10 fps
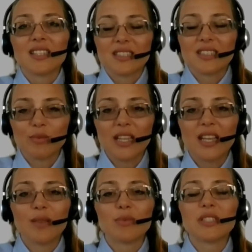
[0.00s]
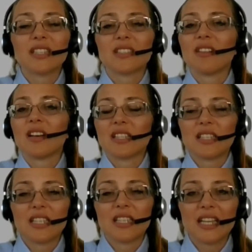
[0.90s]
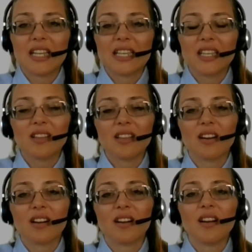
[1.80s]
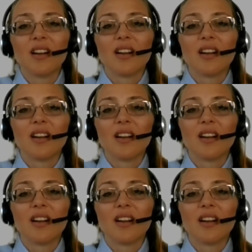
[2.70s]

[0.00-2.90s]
some names and tell her that they're gonna kill her